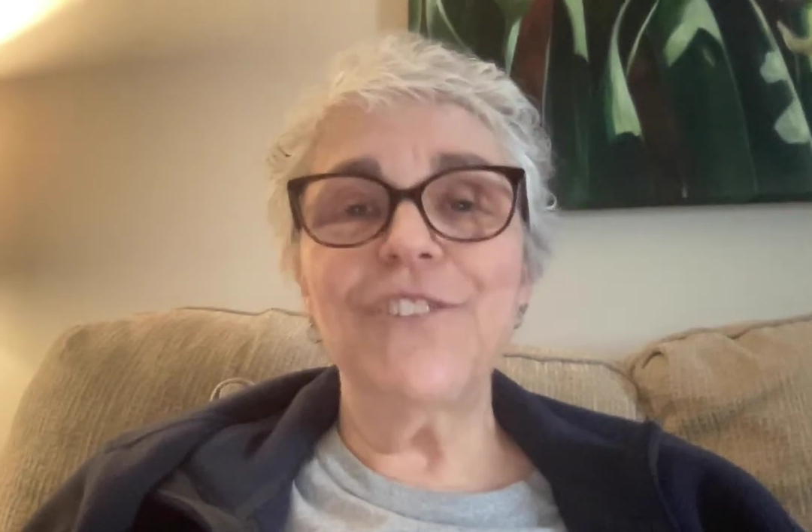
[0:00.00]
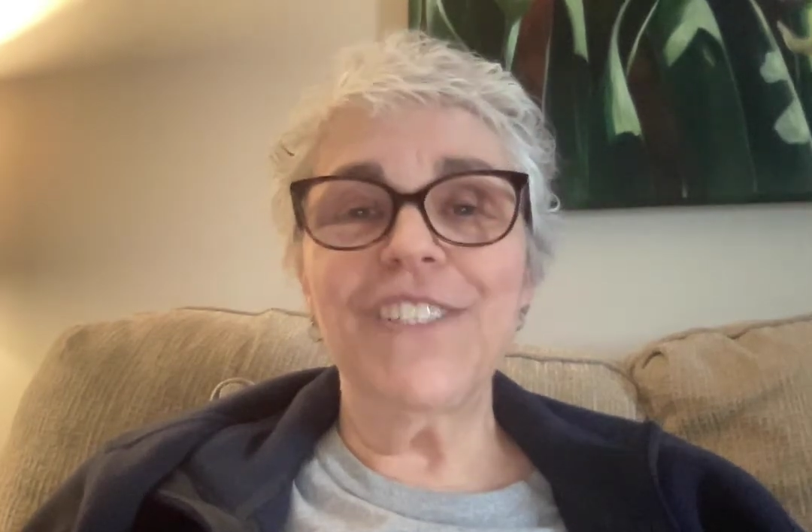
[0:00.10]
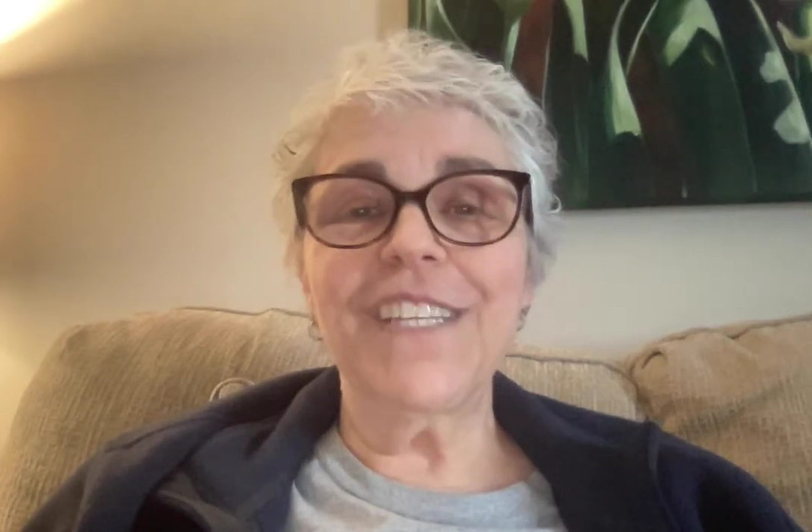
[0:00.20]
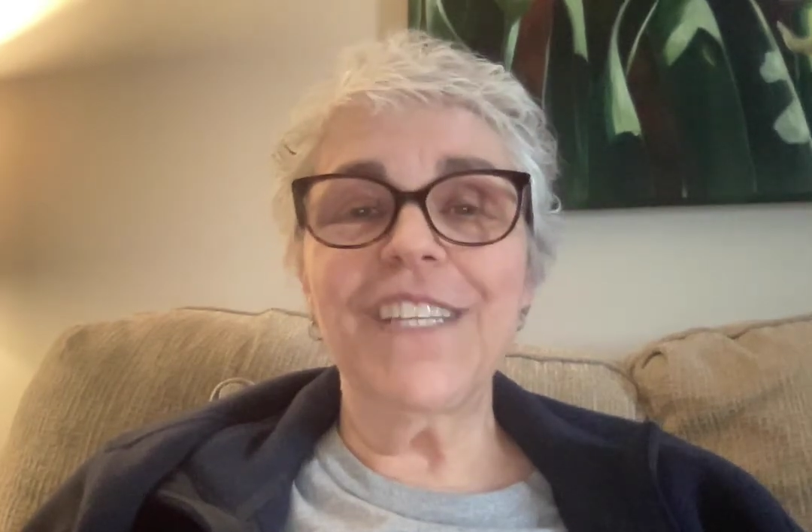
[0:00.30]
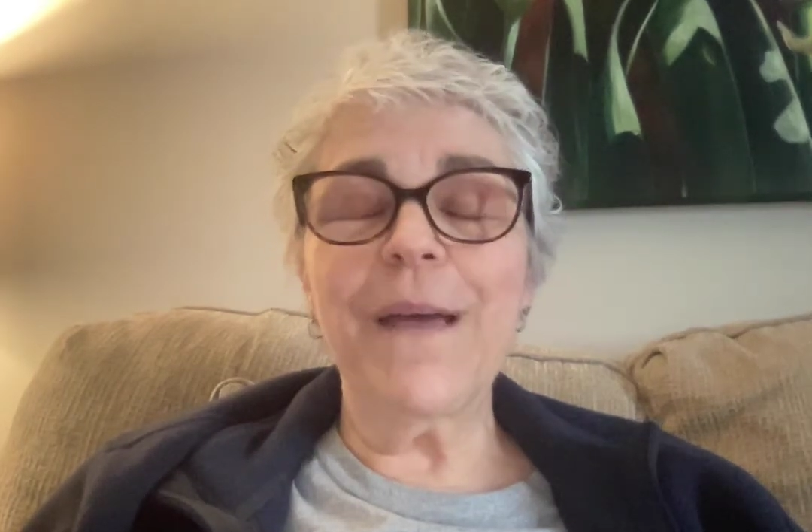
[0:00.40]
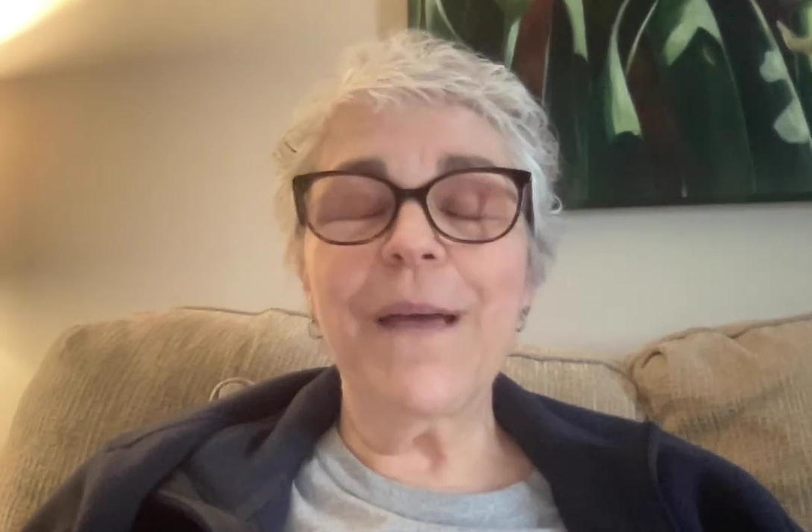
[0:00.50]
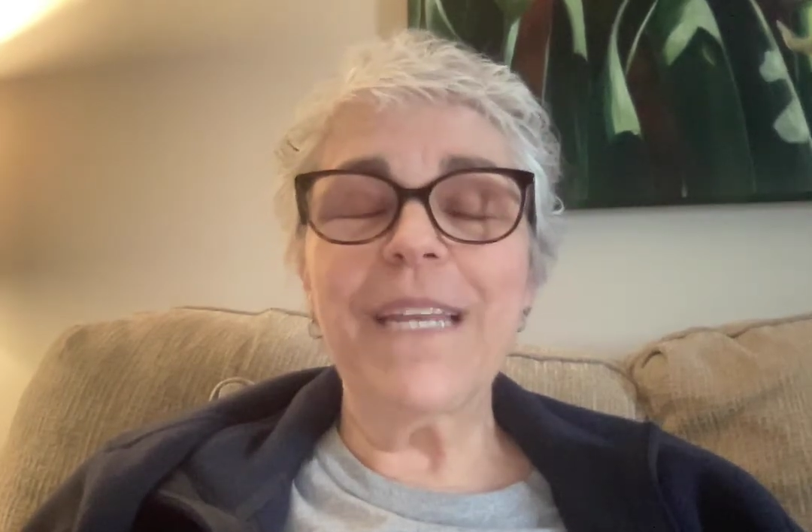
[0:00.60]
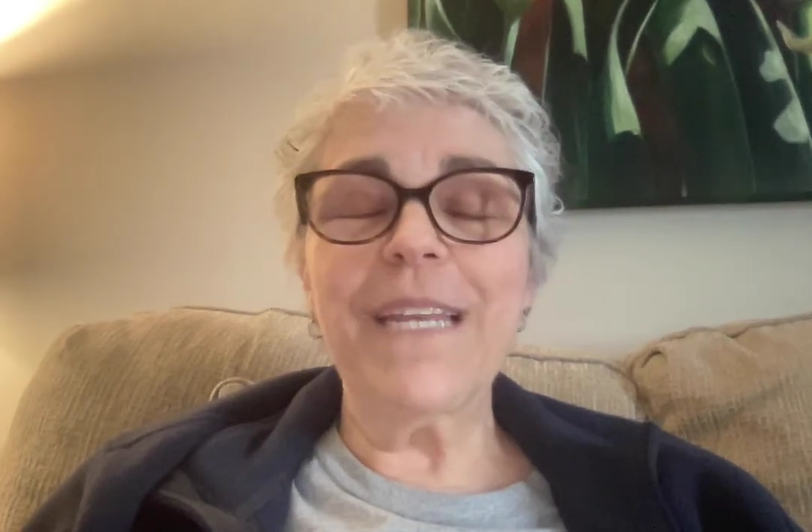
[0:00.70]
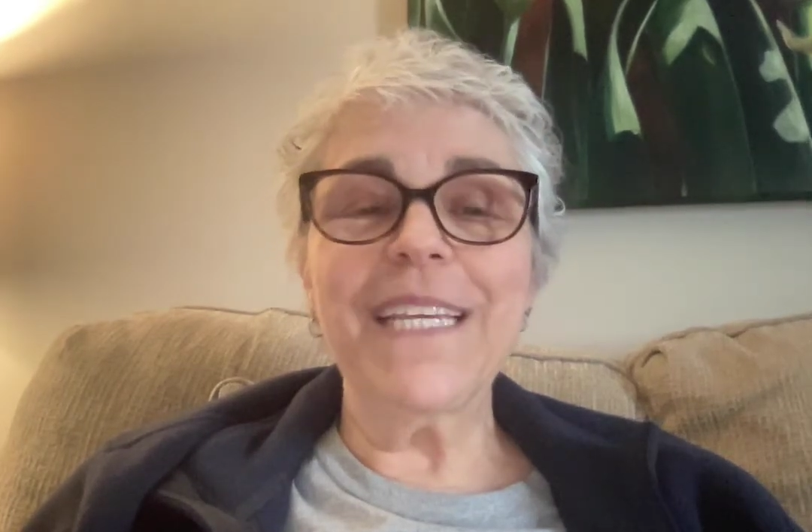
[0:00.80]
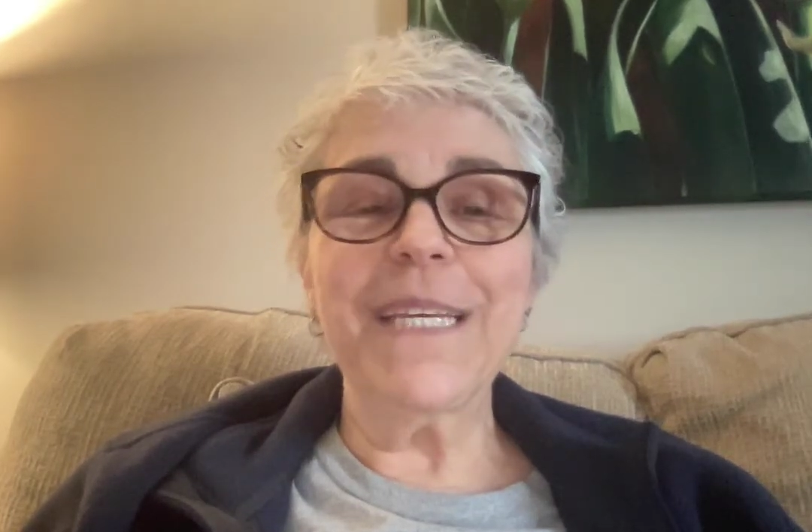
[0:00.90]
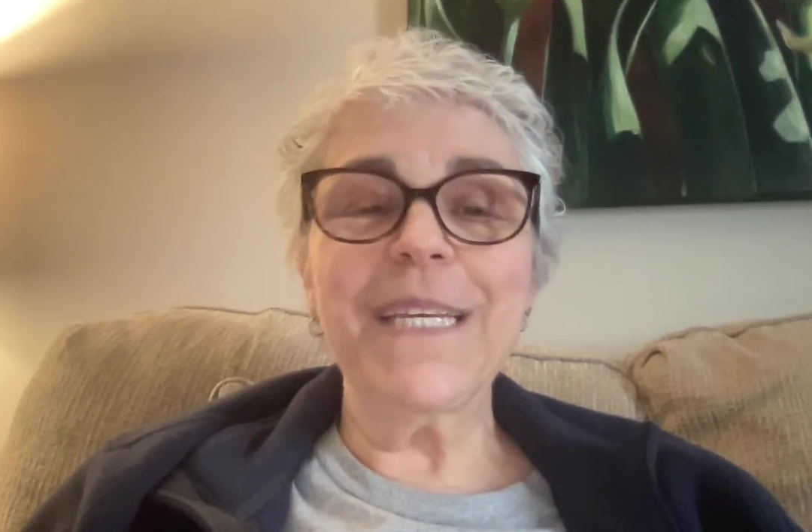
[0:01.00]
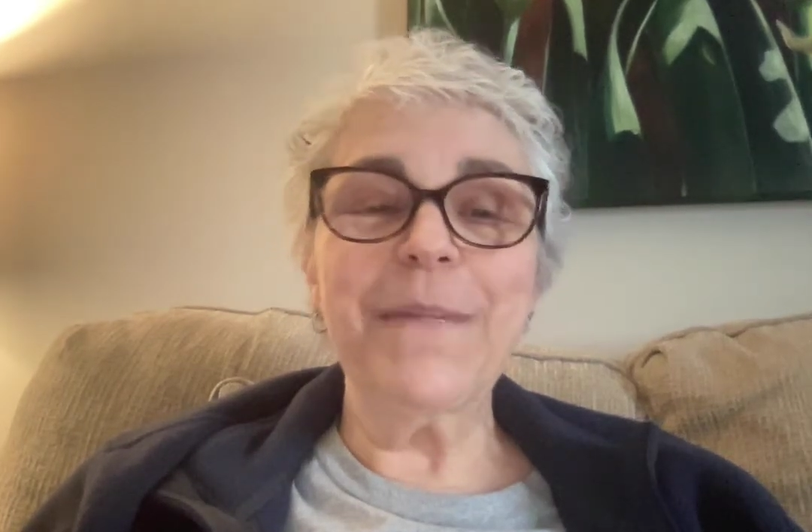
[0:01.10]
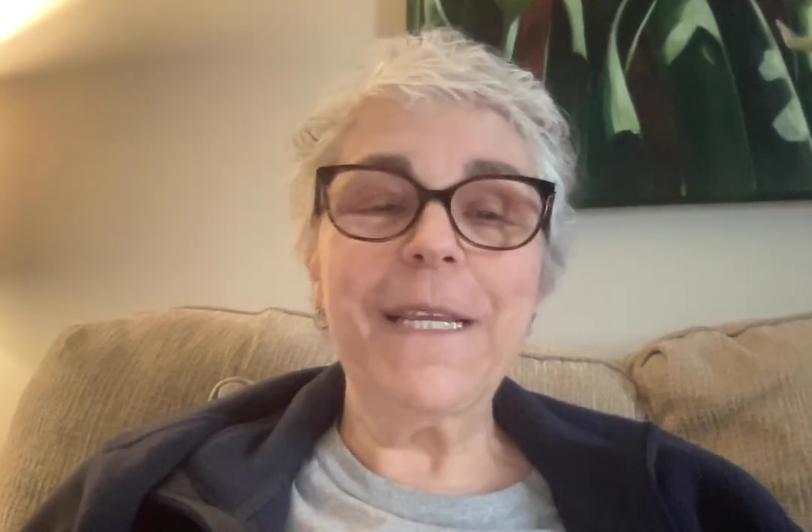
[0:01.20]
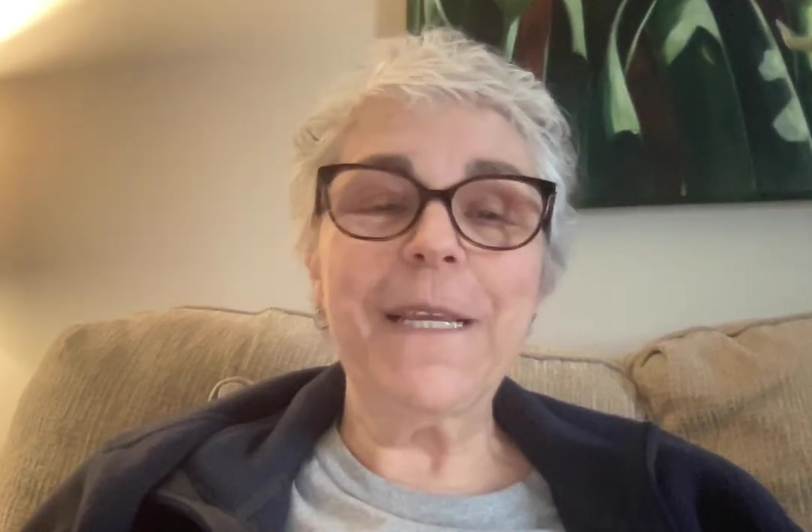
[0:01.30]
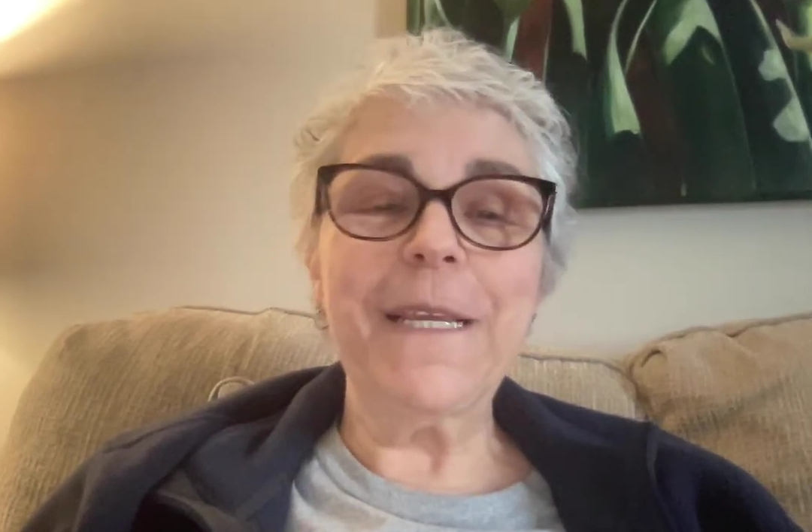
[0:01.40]
to the nominating
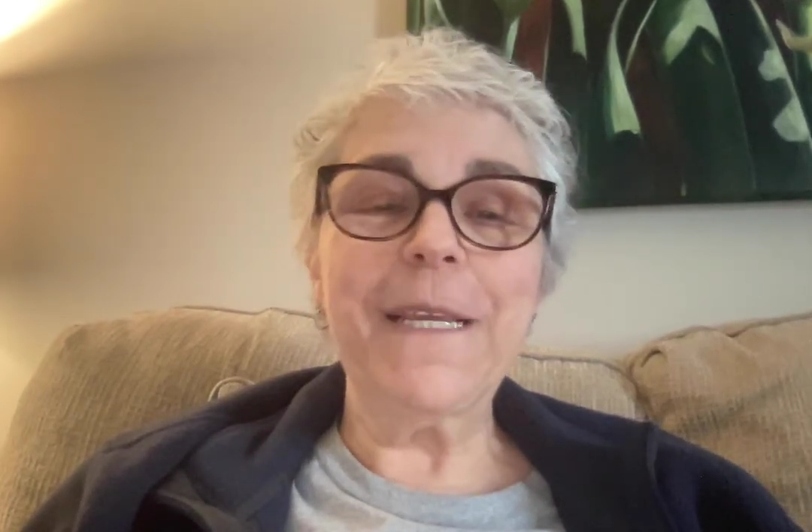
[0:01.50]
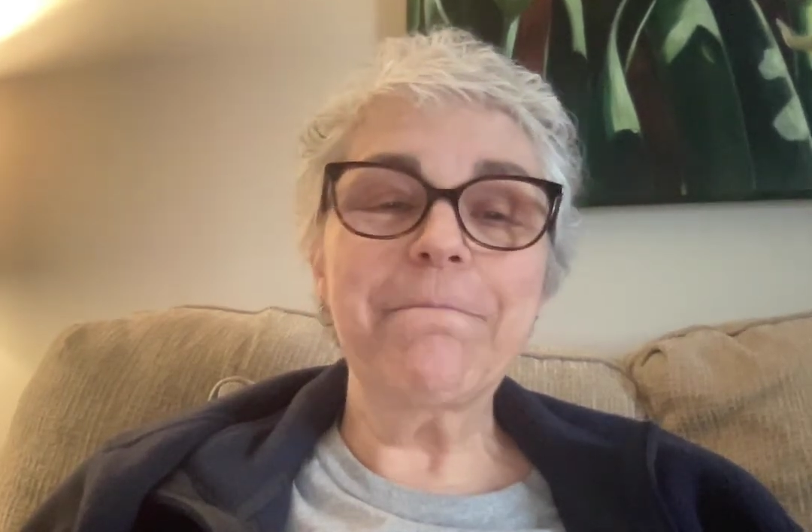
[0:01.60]
committee.